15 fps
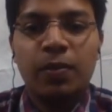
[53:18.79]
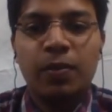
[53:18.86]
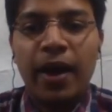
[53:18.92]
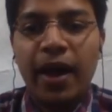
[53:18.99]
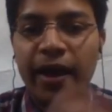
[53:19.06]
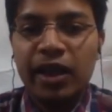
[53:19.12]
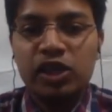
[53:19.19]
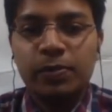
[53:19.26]
a
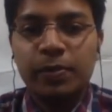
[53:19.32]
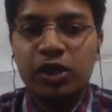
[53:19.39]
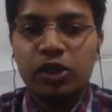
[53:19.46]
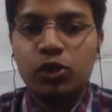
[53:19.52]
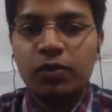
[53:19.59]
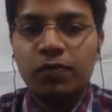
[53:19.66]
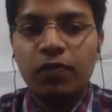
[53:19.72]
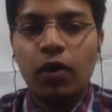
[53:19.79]
management
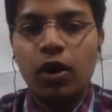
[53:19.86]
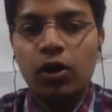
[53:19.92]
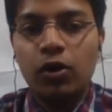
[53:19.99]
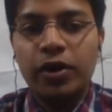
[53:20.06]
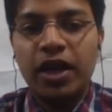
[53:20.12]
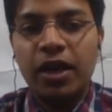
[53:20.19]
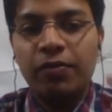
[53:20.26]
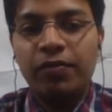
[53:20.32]
should follow
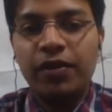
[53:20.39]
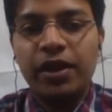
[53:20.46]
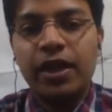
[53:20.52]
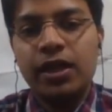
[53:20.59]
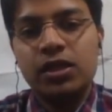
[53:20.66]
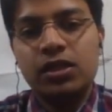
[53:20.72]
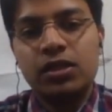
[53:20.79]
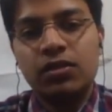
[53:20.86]
in every
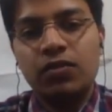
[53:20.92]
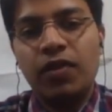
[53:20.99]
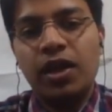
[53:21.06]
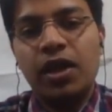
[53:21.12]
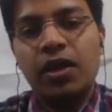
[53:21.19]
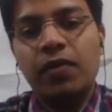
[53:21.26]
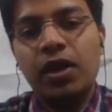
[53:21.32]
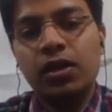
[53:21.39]
case
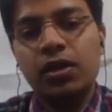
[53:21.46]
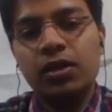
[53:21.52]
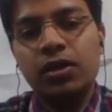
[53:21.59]
where